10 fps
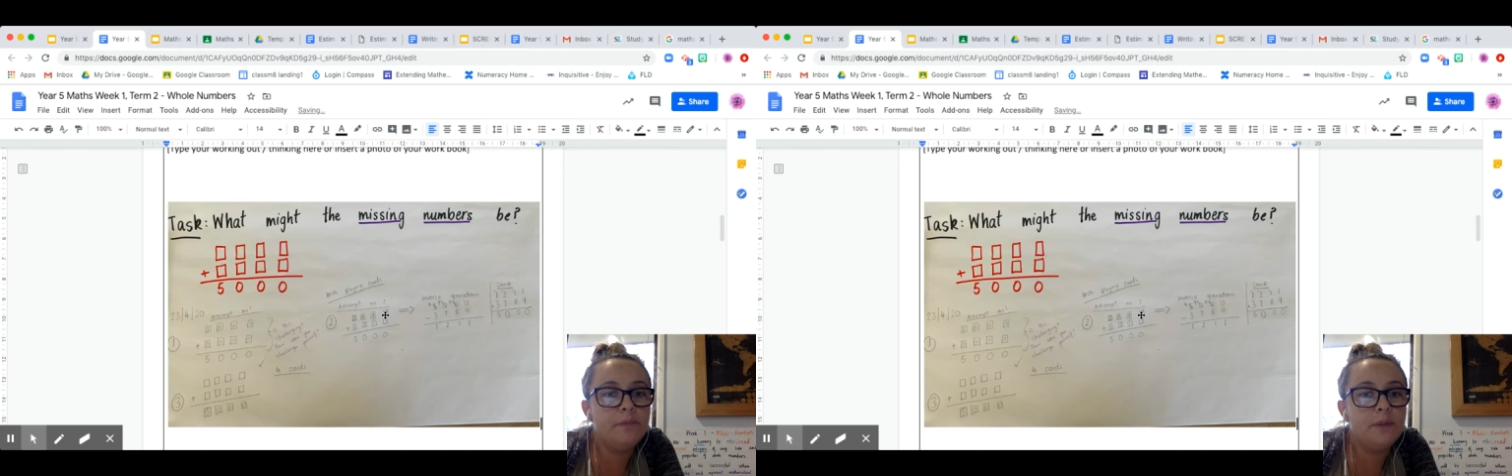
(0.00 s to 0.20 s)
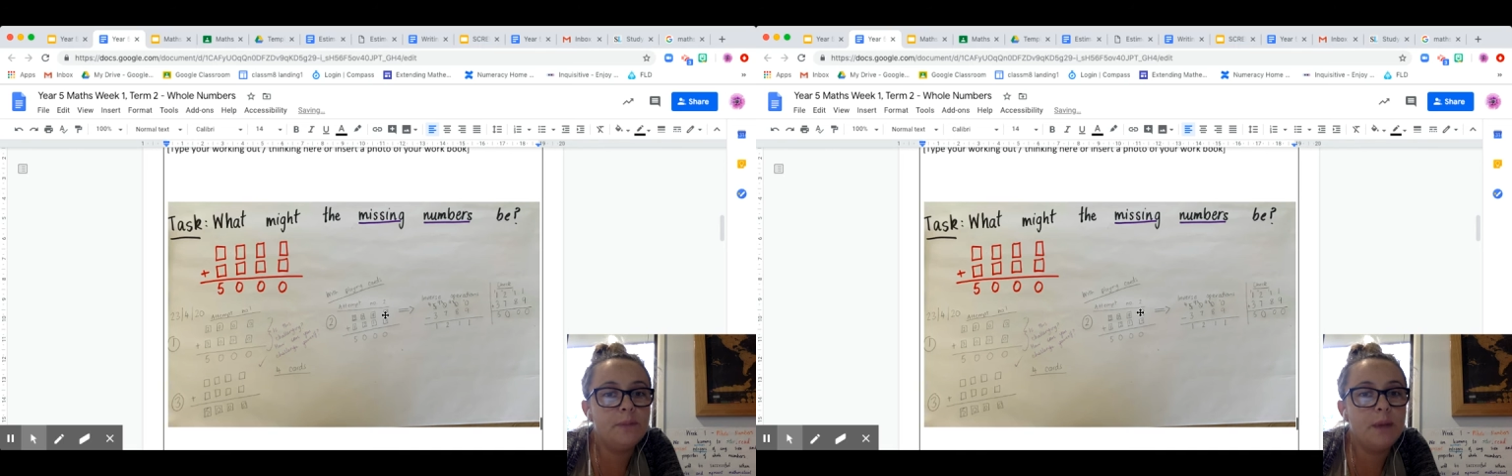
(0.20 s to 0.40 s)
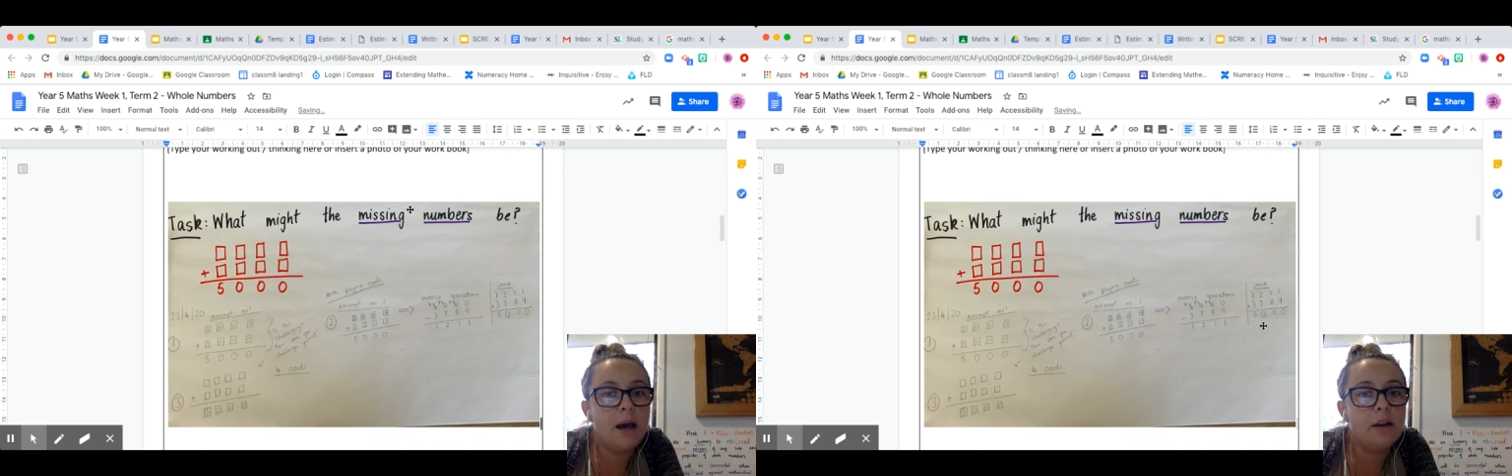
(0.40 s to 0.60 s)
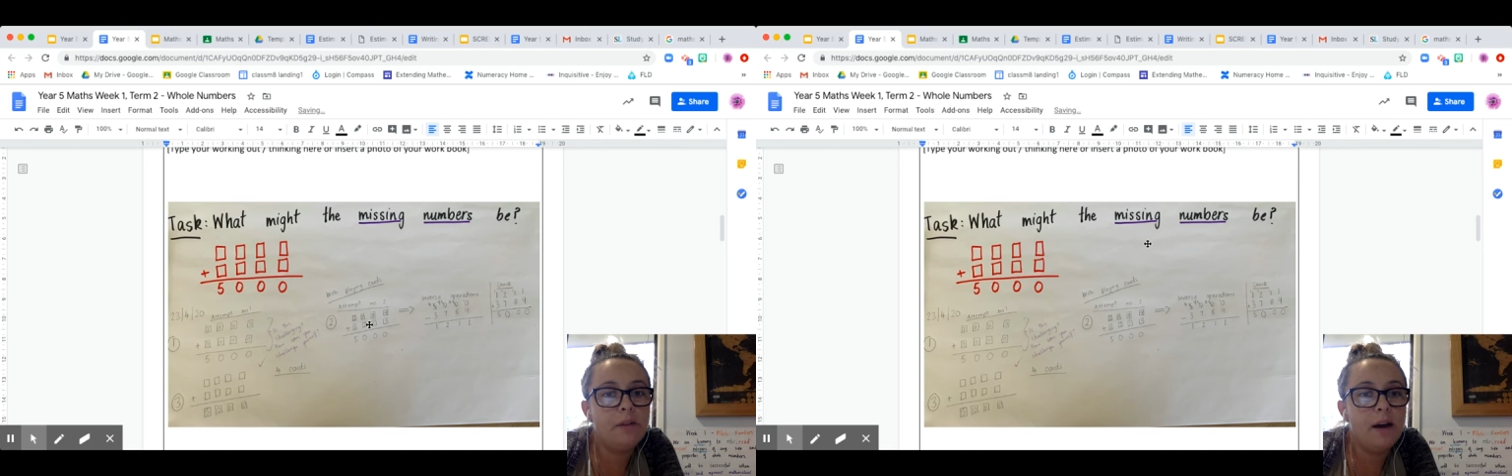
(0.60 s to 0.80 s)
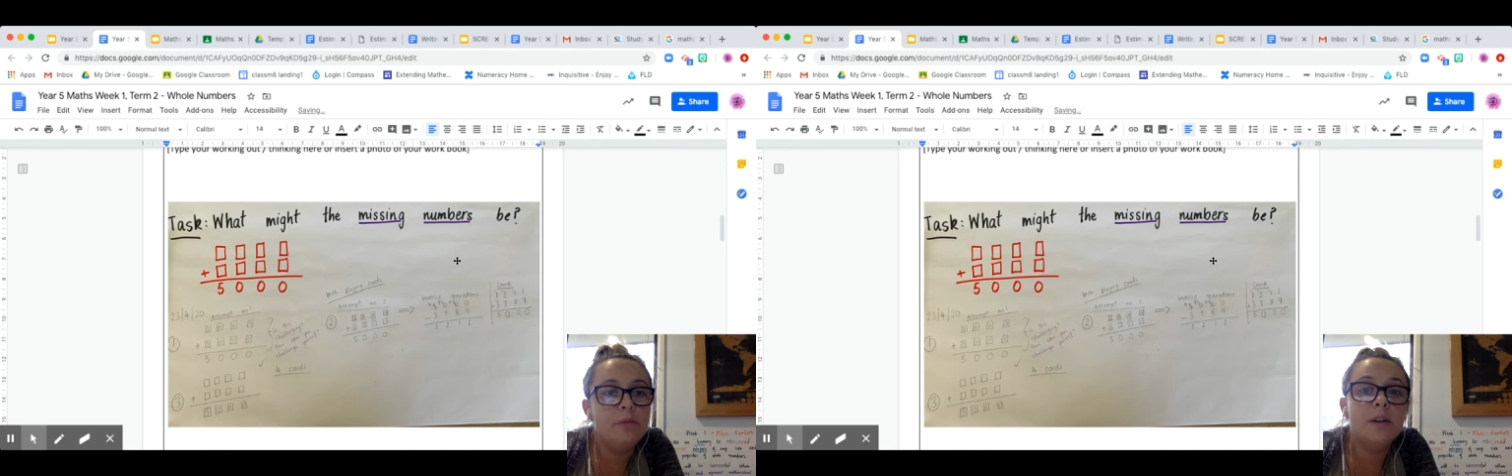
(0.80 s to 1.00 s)
part of
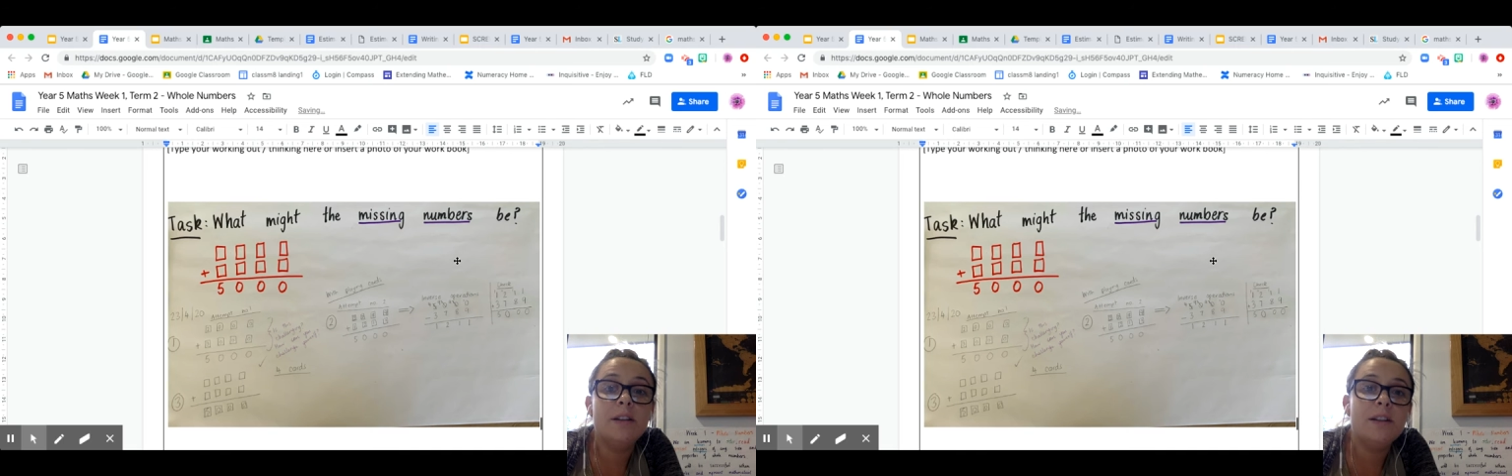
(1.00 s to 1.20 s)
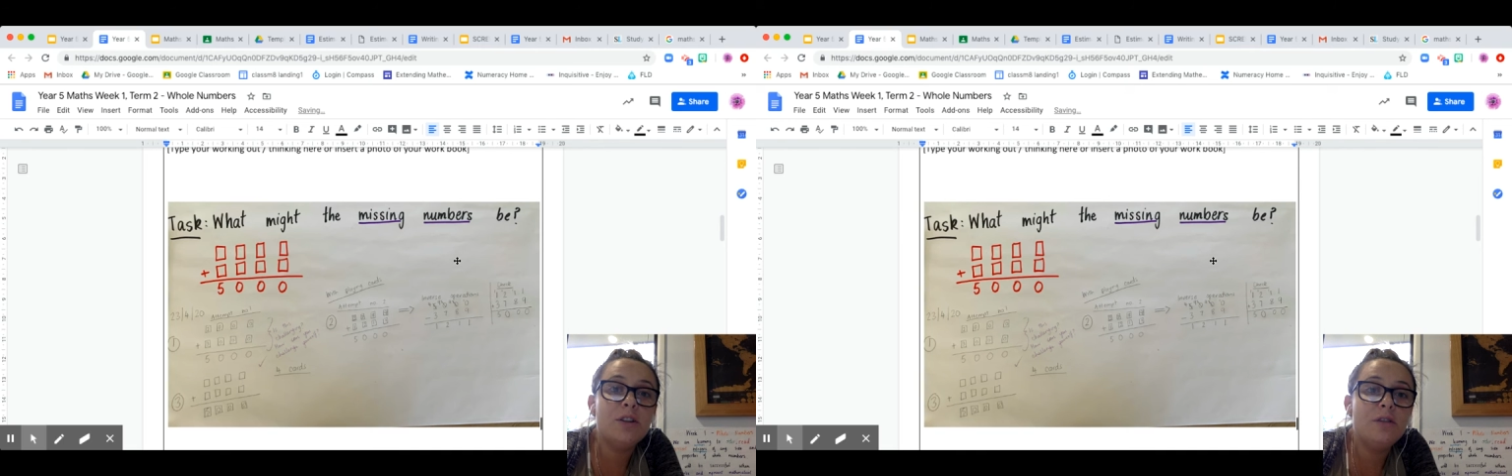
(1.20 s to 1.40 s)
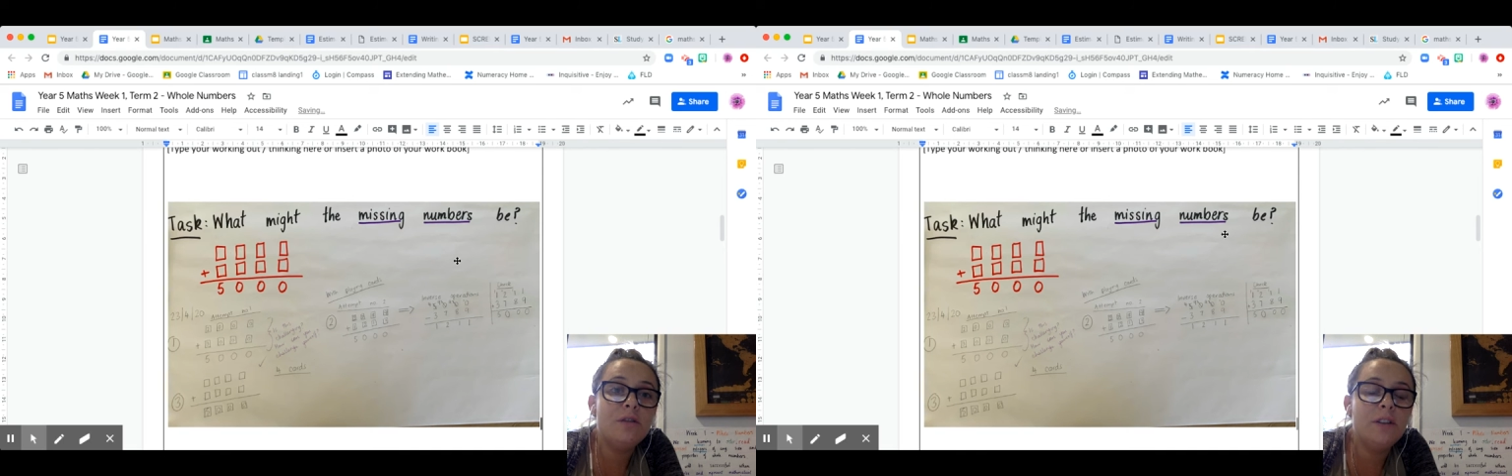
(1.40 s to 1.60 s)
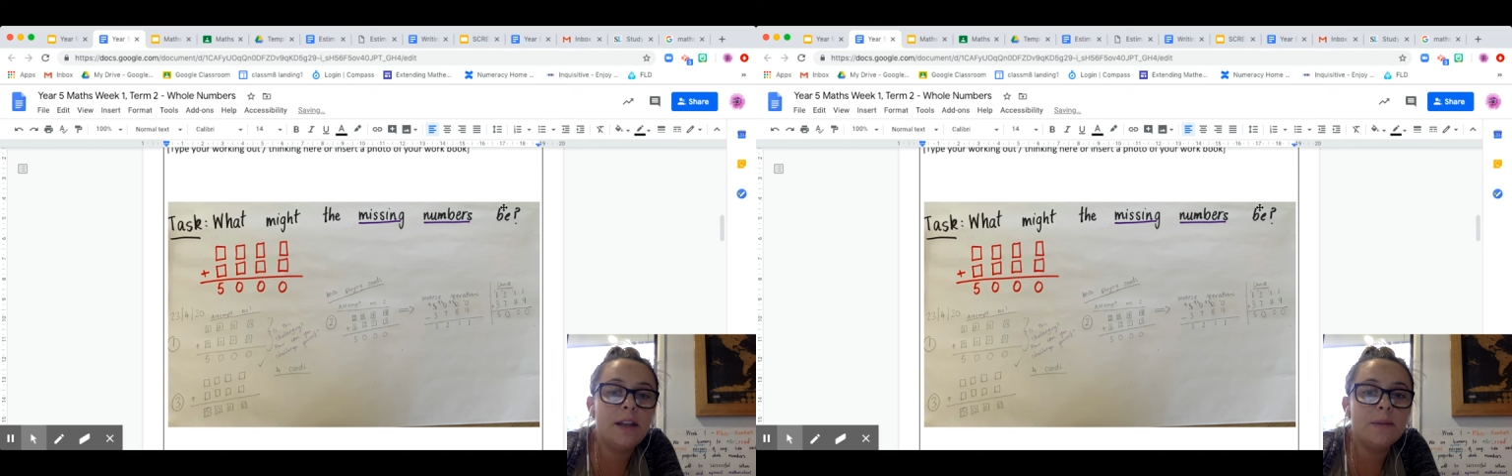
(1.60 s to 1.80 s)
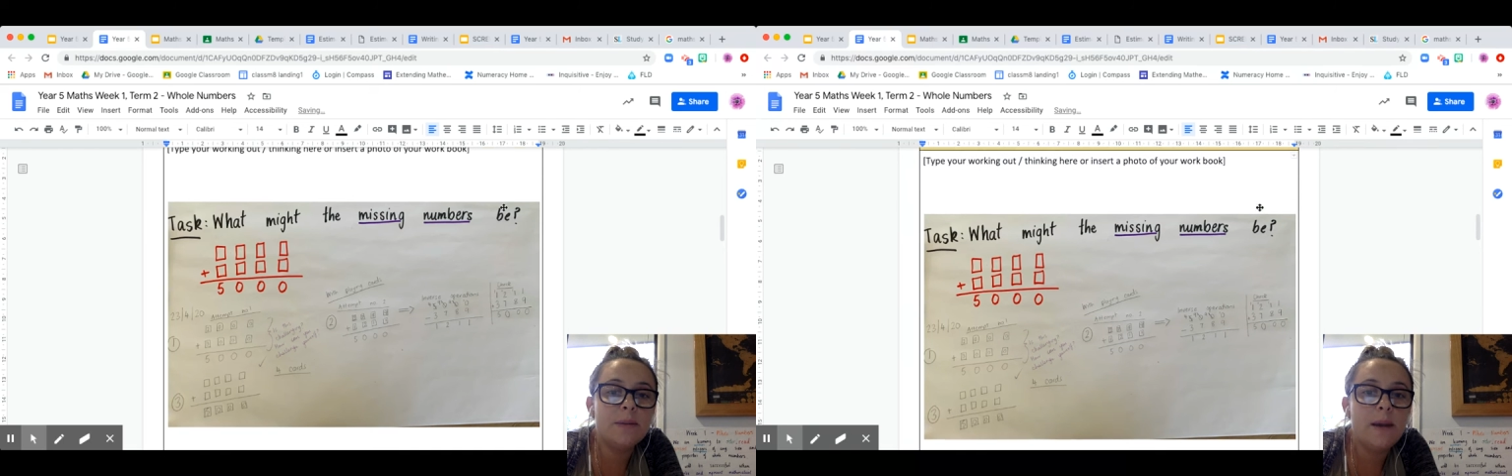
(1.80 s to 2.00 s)
our edition for
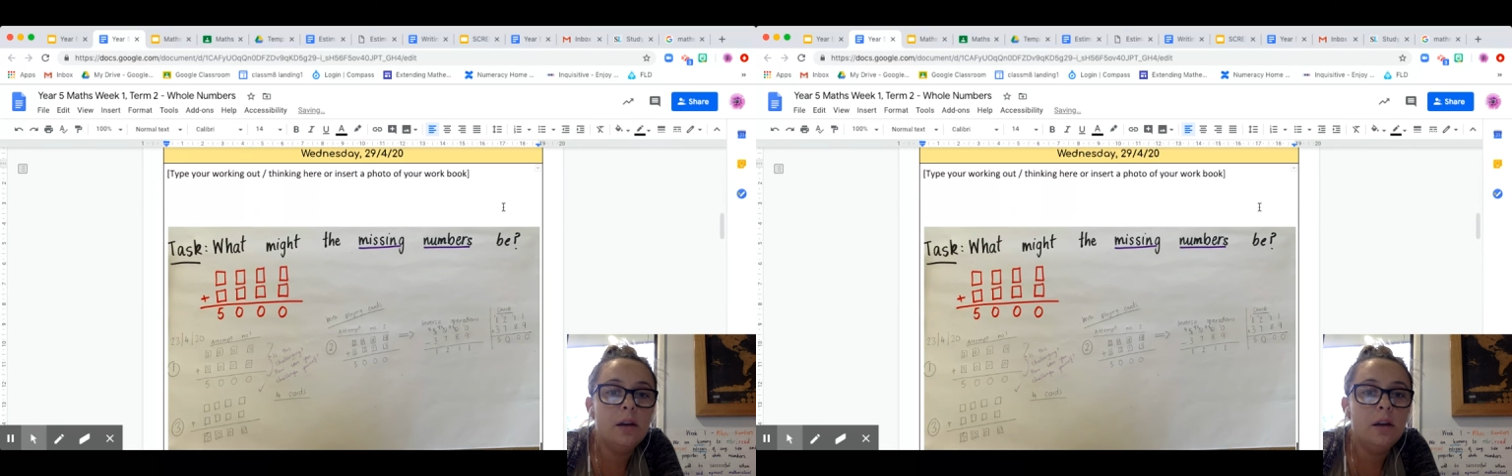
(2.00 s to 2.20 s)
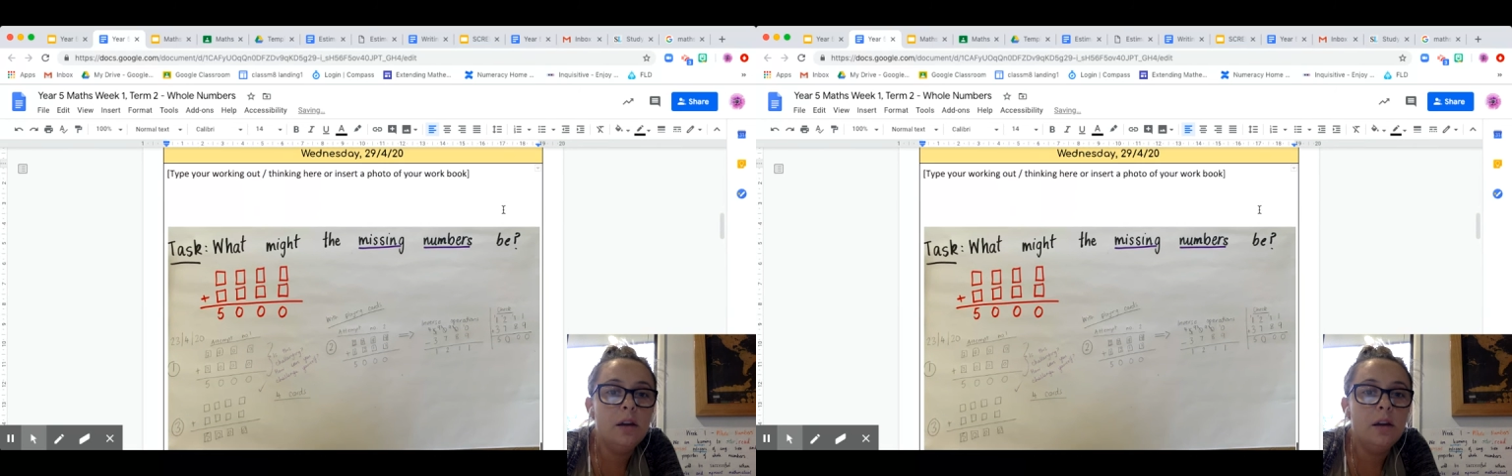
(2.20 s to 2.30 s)
next week.